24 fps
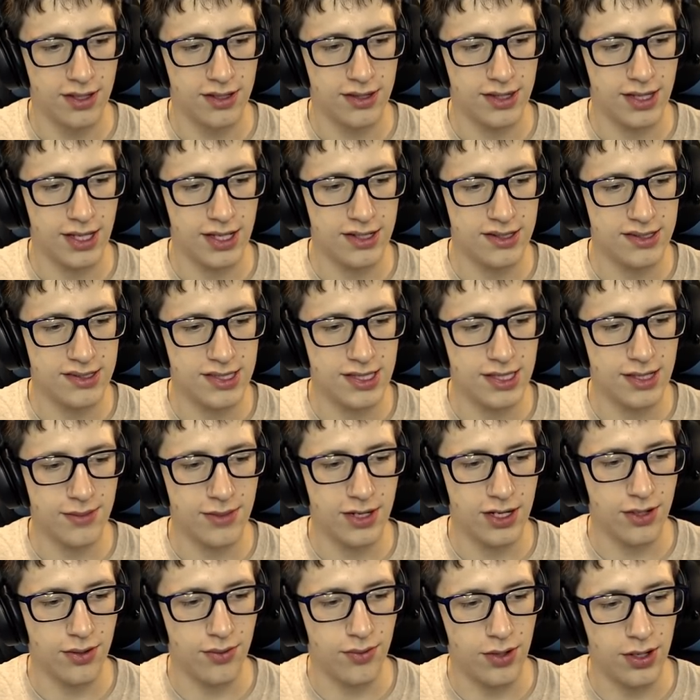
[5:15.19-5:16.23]
That is the
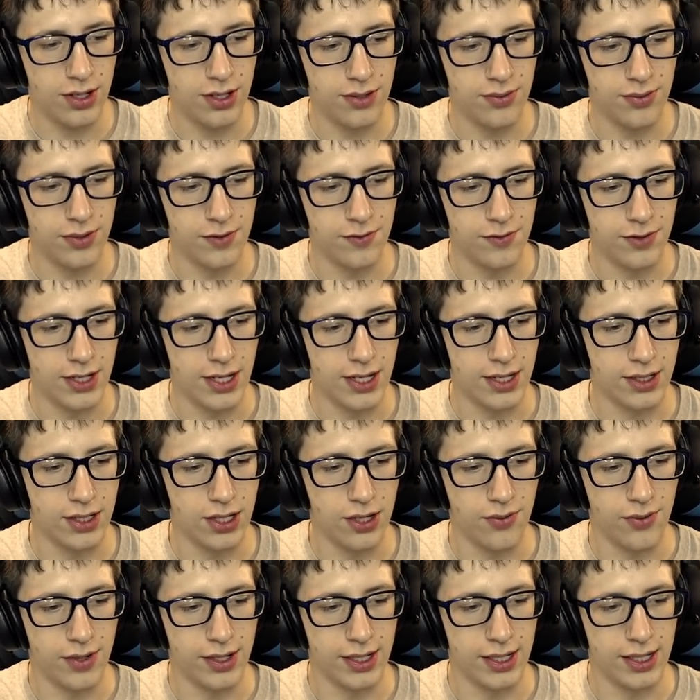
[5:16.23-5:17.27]
amount of water we've got
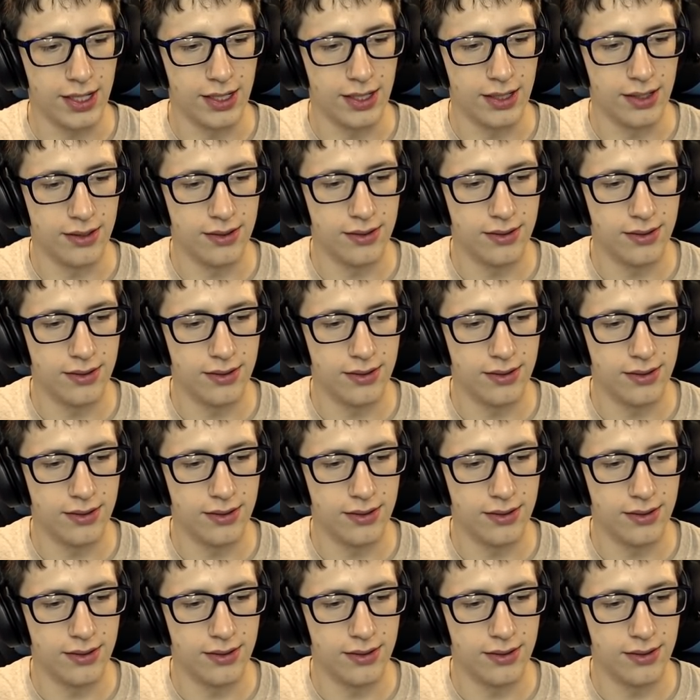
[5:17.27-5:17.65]
going in.